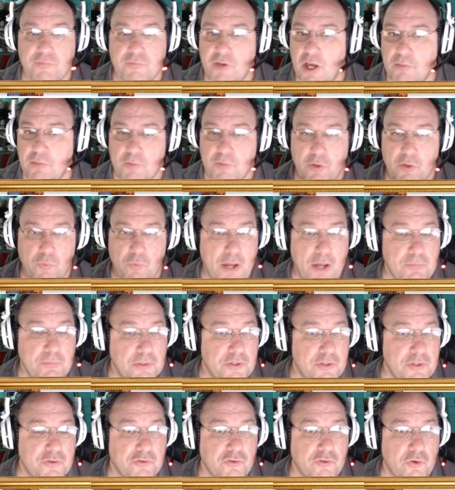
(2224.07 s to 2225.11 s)
got my
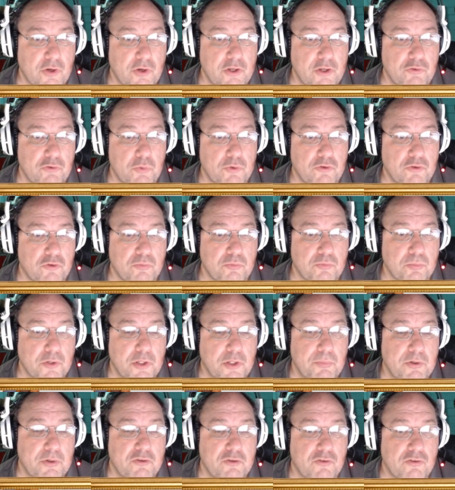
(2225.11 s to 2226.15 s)
rambling series, which is
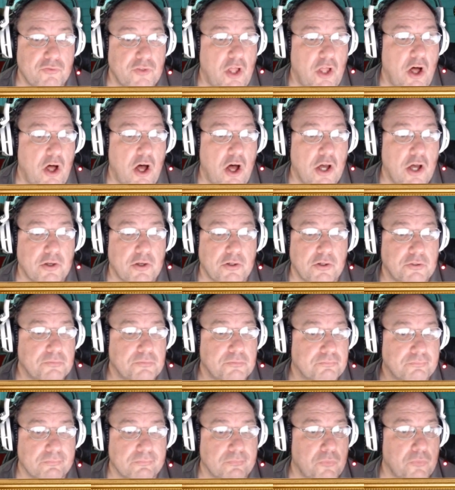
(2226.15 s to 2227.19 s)
pretty much vlog
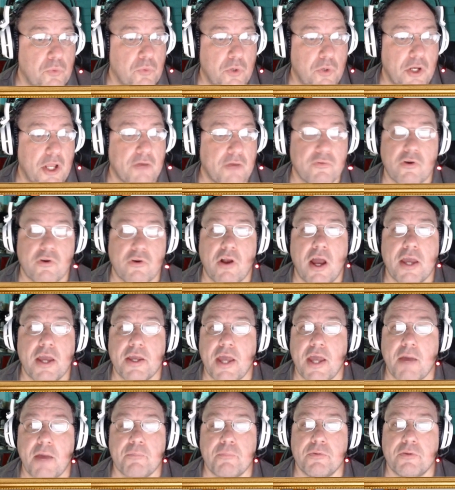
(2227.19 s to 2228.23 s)
on whatever I
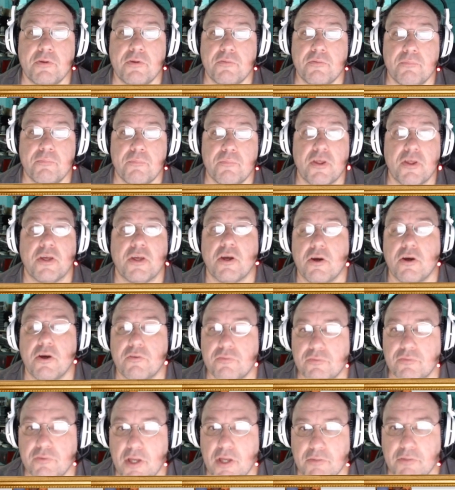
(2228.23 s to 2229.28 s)
happen to think
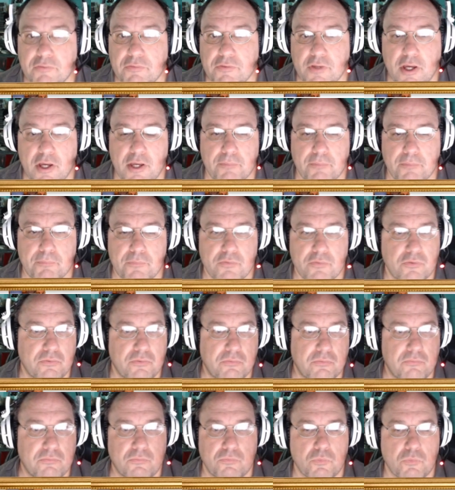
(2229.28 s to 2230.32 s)
of at the time. It's
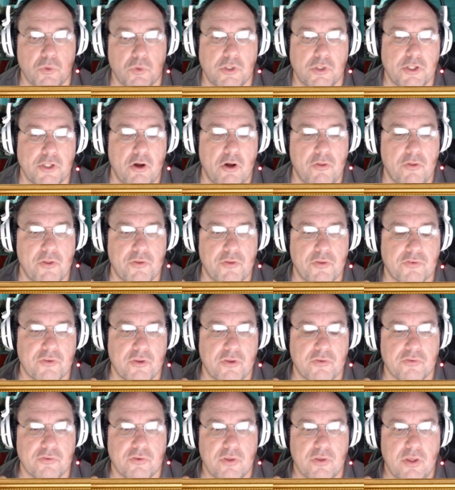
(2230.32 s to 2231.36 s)
really all this
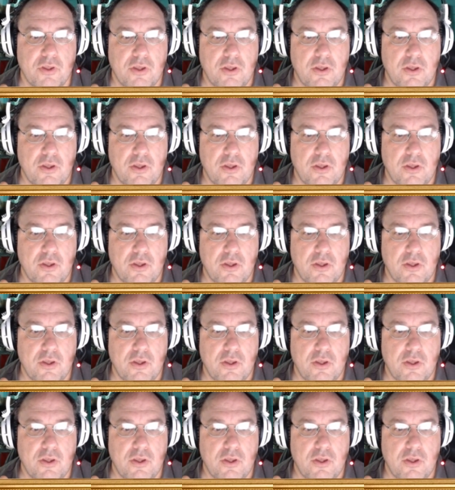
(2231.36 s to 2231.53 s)
is.